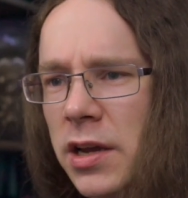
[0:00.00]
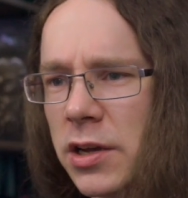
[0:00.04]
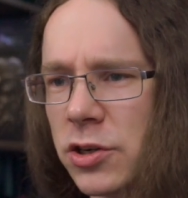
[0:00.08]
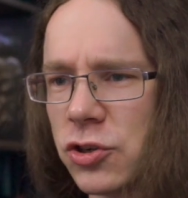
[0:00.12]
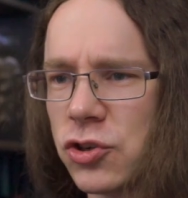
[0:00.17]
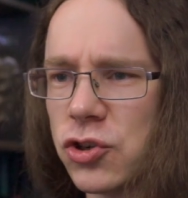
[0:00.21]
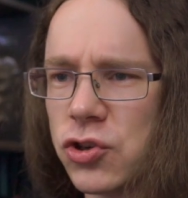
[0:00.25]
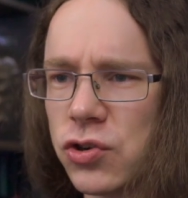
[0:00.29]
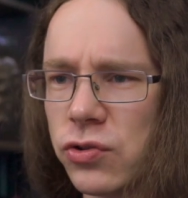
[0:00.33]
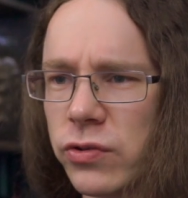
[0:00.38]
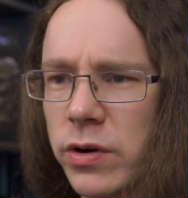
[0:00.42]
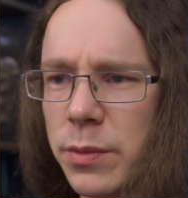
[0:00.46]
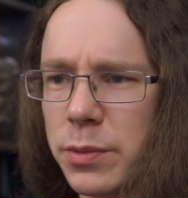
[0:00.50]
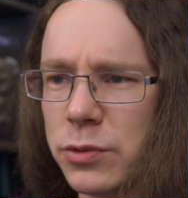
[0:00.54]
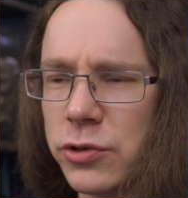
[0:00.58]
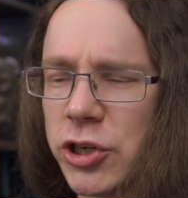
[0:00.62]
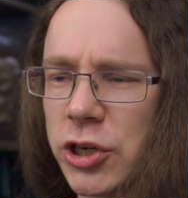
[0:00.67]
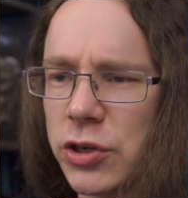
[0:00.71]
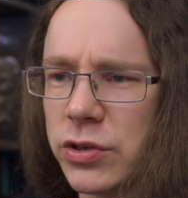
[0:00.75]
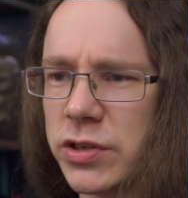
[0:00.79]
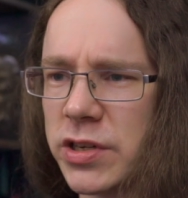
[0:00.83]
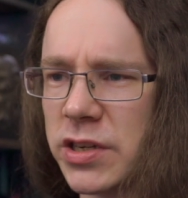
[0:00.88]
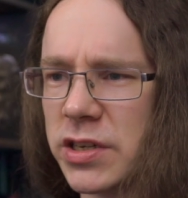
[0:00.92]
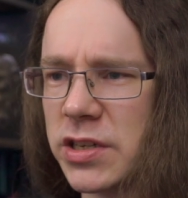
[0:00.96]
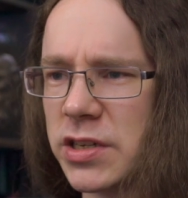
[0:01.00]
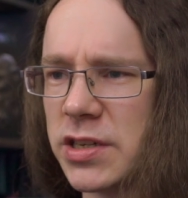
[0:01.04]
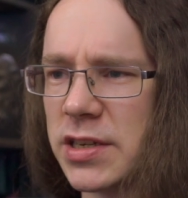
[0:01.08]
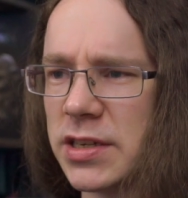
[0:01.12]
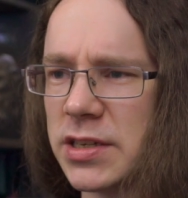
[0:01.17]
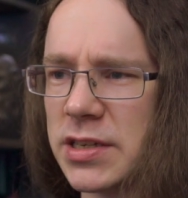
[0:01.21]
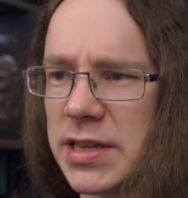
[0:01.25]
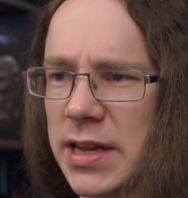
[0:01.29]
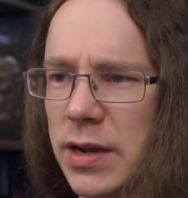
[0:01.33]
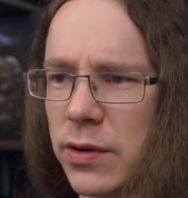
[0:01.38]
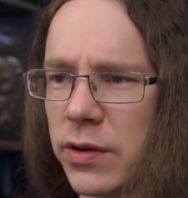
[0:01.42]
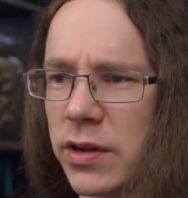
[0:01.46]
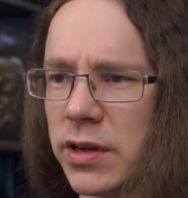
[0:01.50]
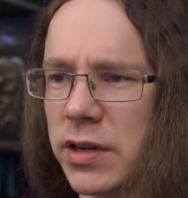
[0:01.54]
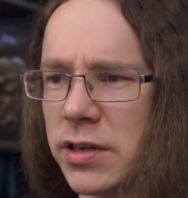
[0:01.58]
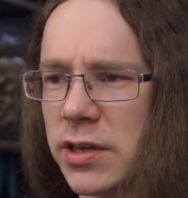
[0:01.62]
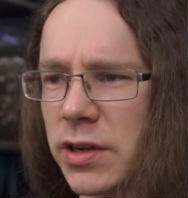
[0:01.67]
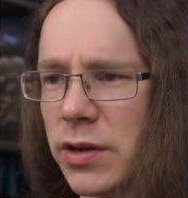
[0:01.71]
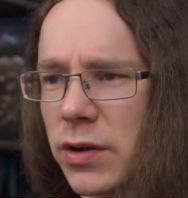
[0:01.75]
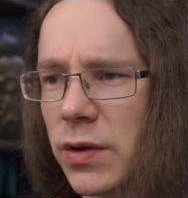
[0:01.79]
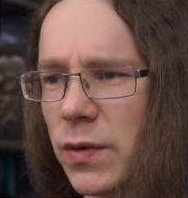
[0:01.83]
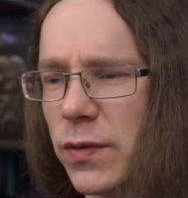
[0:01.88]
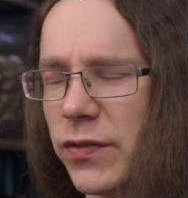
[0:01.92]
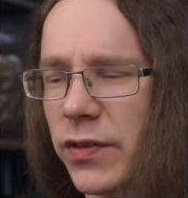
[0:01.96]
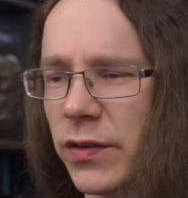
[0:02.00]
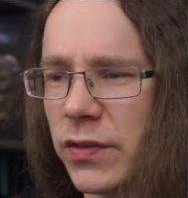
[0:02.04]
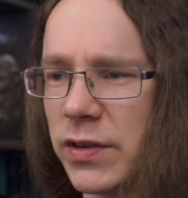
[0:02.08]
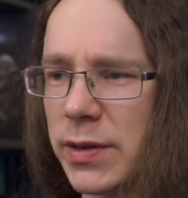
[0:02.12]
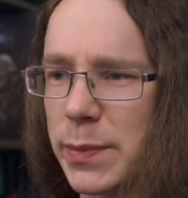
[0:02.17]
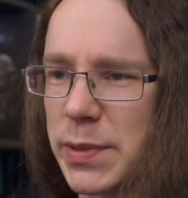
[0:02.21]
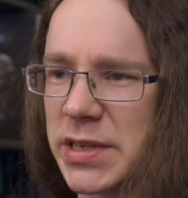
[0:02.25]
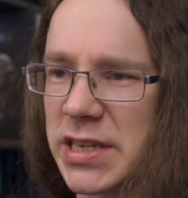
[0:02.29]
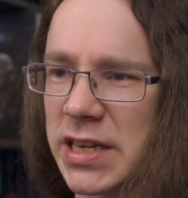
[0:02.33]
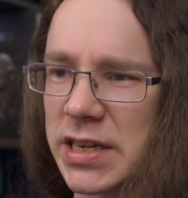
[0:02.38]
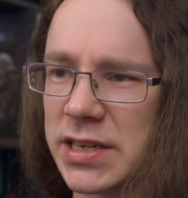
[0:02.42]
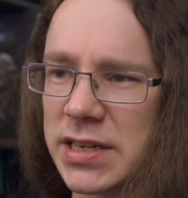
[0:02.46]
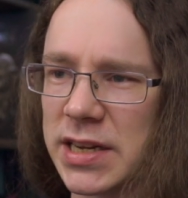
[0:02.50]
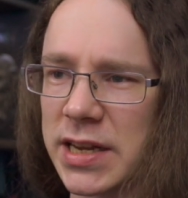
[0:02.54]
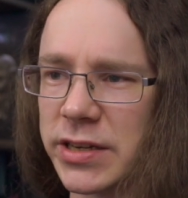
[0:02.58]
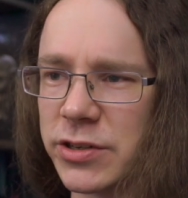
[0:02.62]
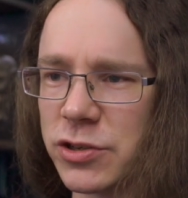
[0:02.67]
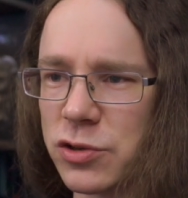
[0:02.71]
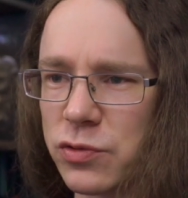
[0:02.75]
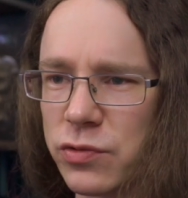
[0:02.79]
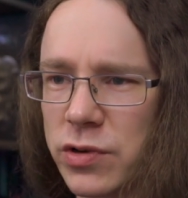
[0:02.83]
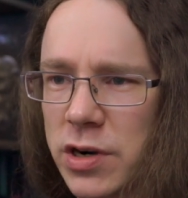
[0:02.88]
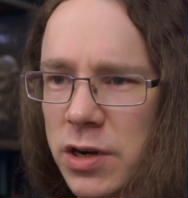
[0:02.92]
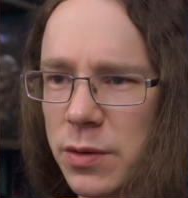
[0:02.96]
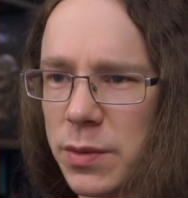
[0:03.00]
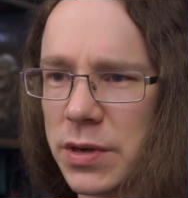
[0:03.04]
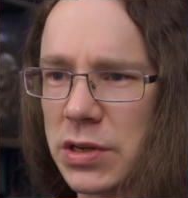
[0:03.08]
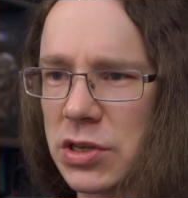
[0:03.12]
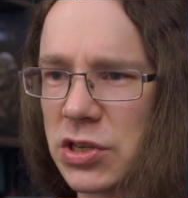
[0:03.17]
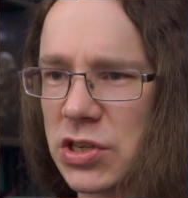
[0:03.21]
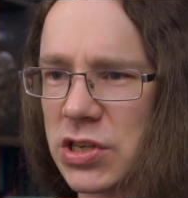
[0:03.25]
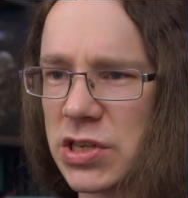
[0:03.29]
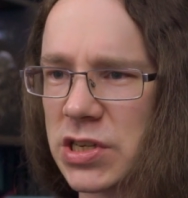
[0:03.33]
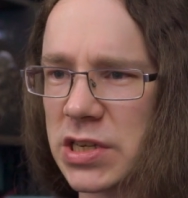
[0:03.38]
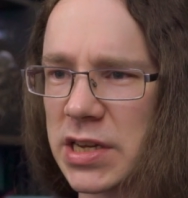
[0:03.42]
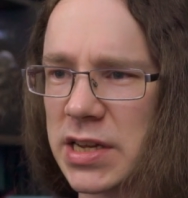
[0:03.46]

Troubleshooters is now going to do 50% against robots,